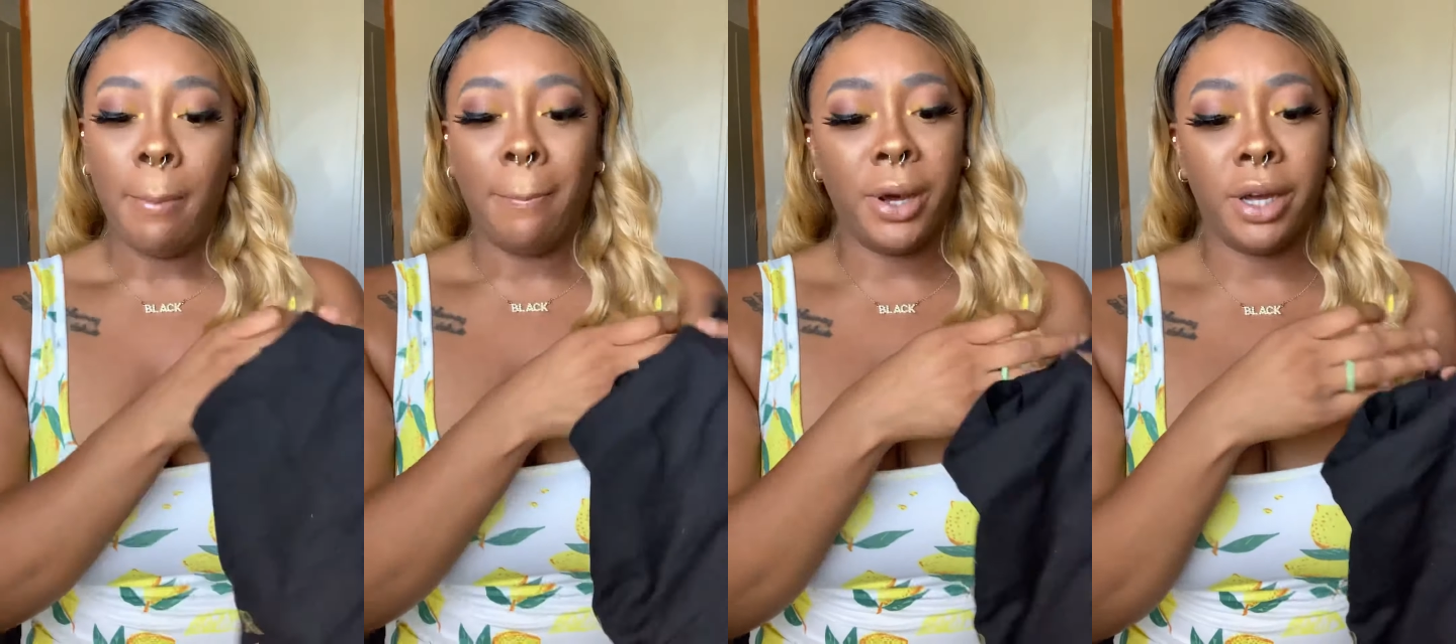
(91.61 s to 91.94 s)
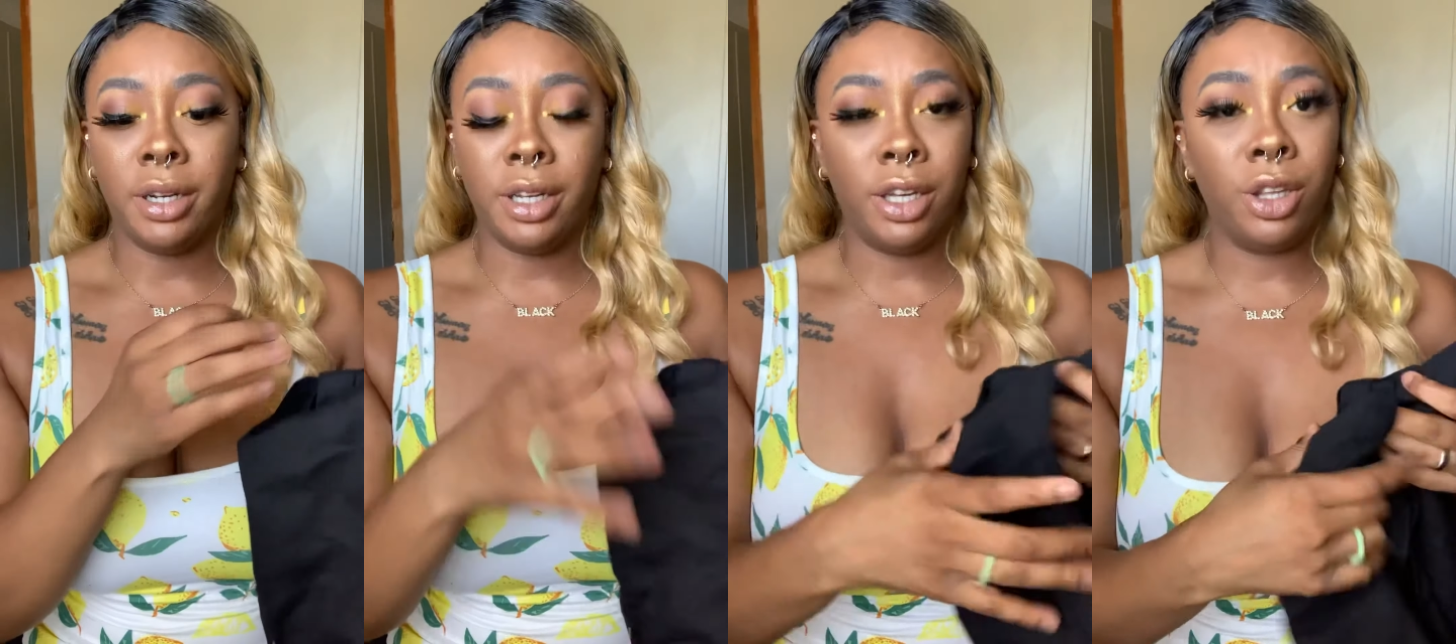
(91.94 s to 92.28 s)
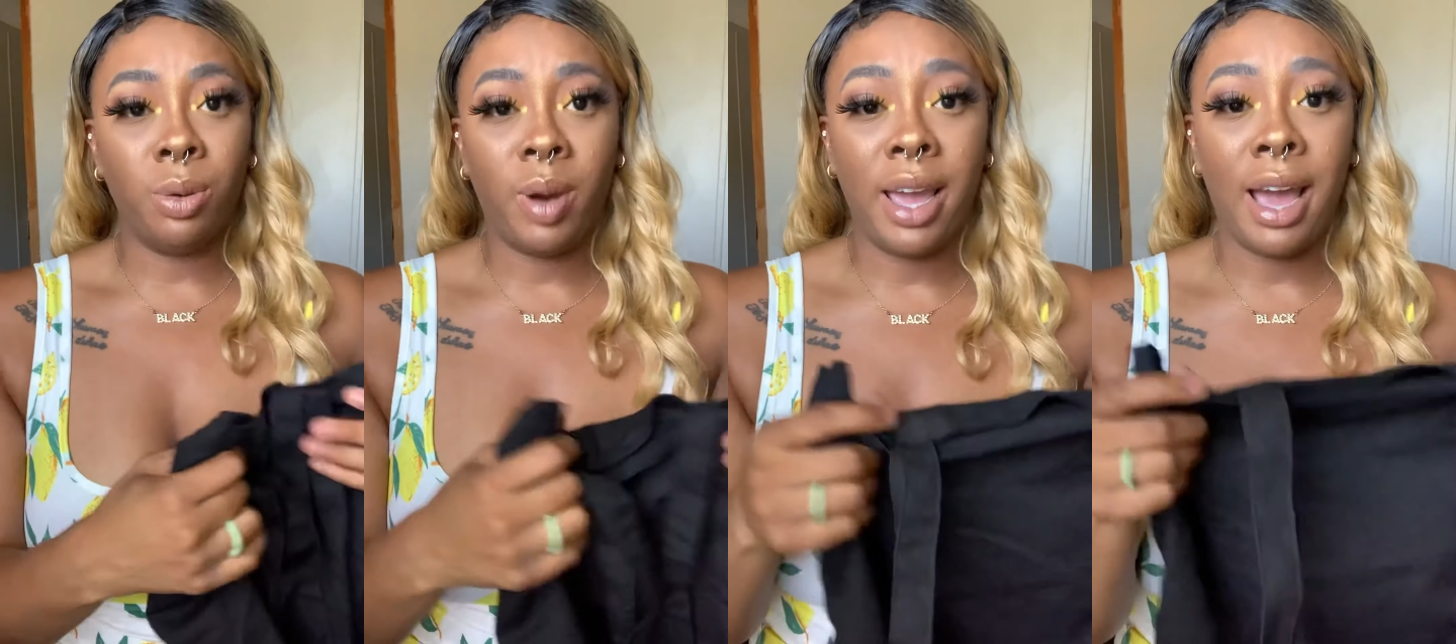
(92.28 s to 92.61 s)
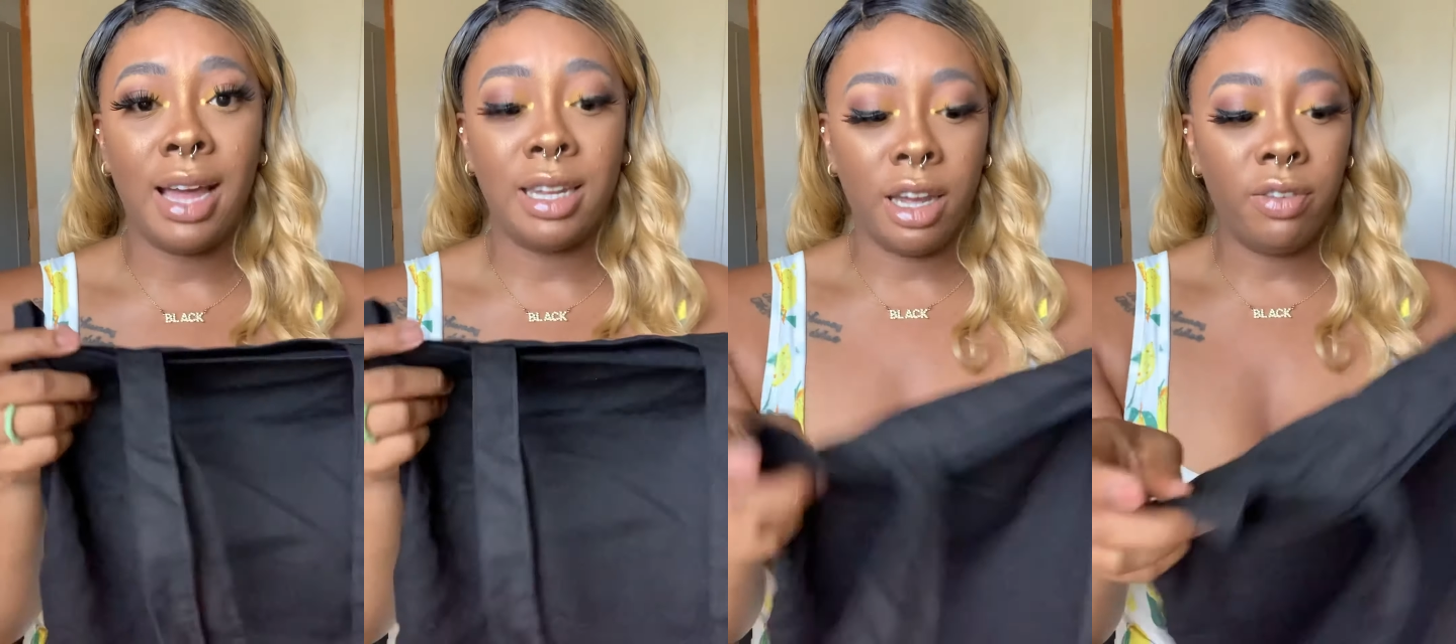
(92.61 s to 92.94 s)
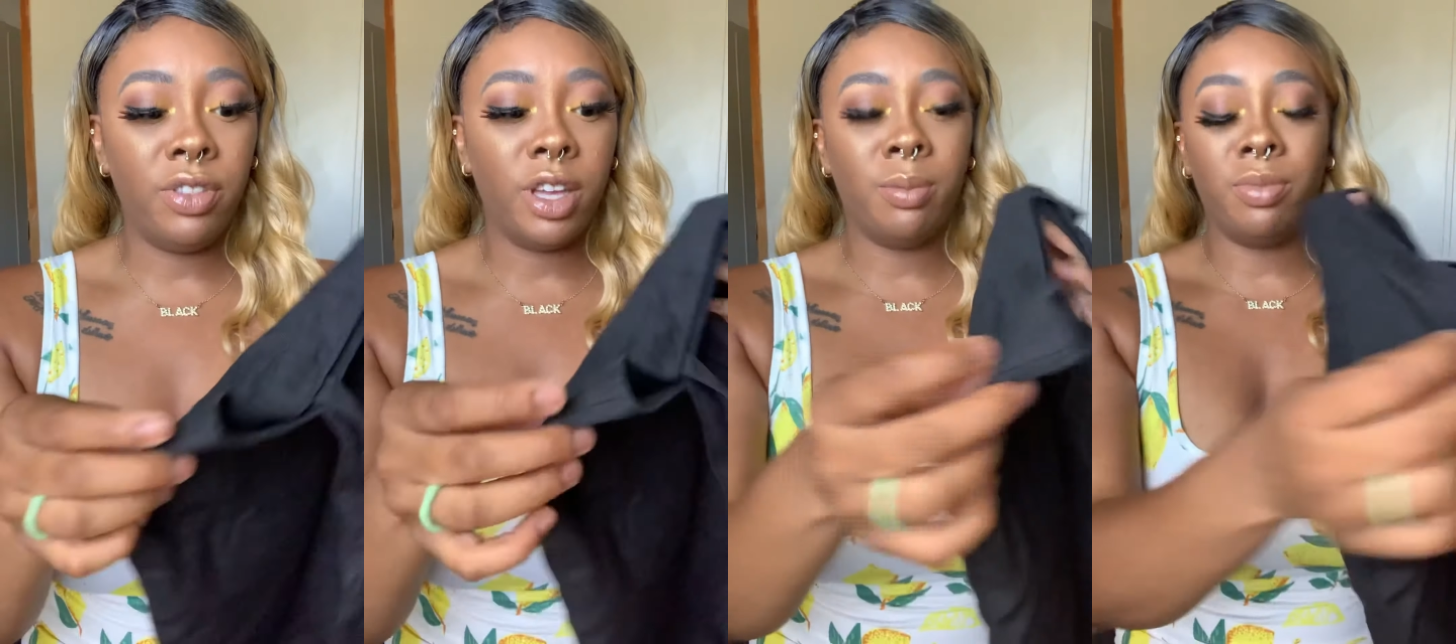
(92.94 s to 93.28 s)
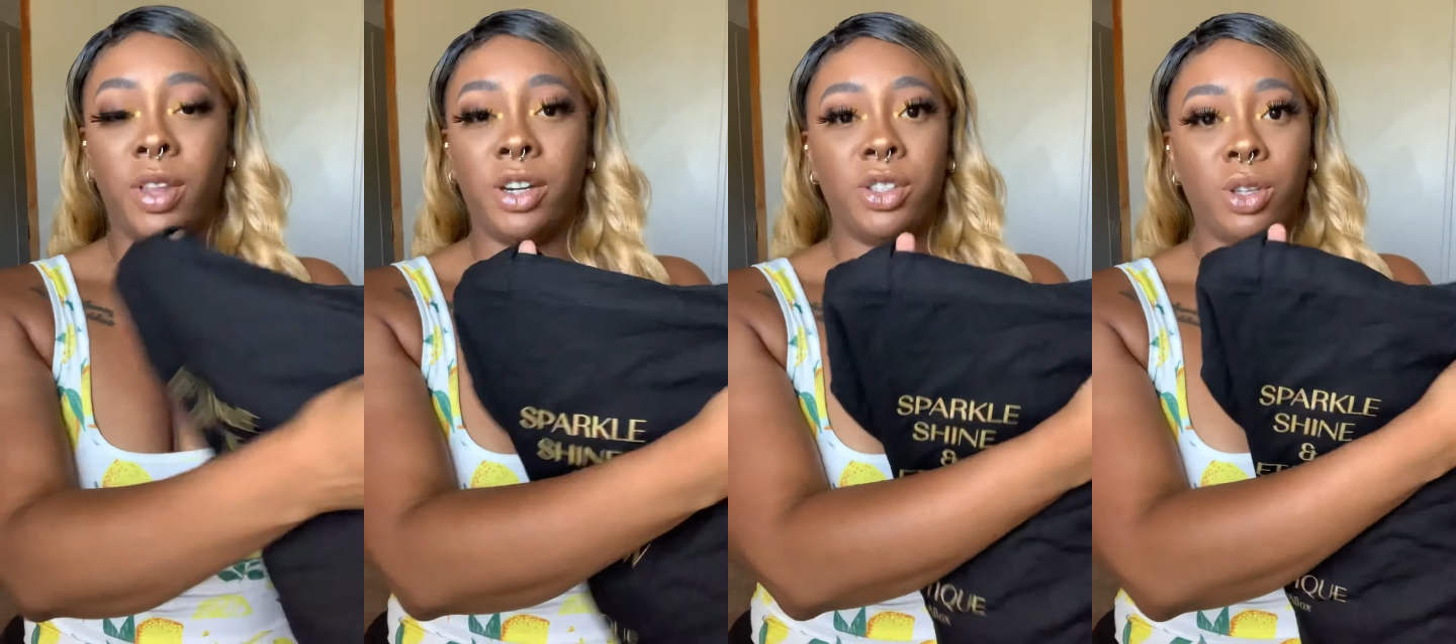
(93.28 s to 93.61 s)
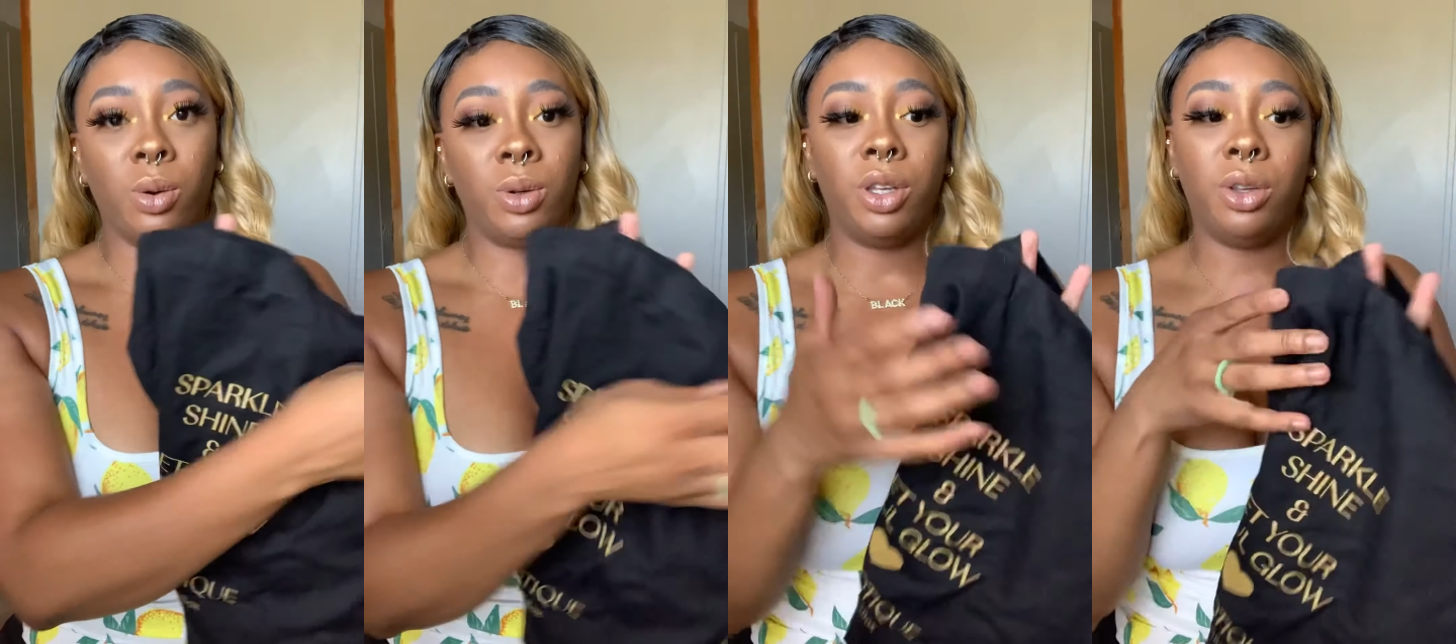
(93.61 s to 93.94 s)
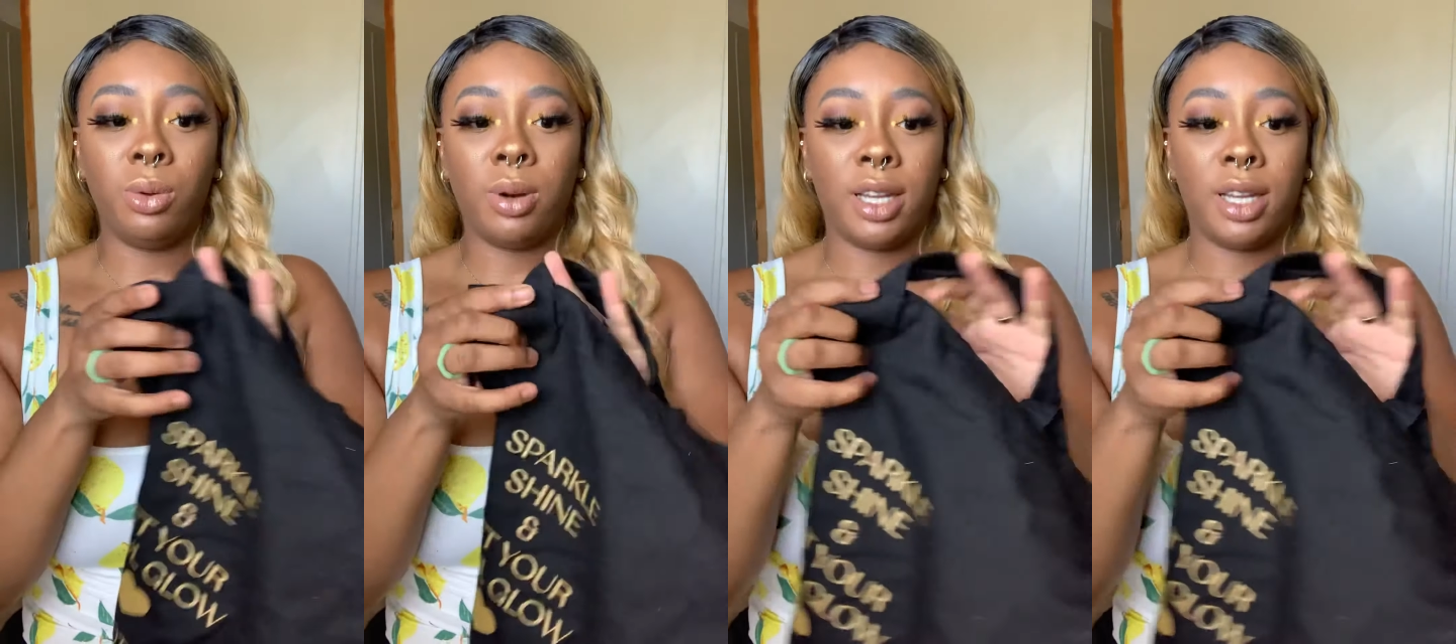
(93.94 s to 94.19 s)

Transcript: But either way, I love them. They're so cute.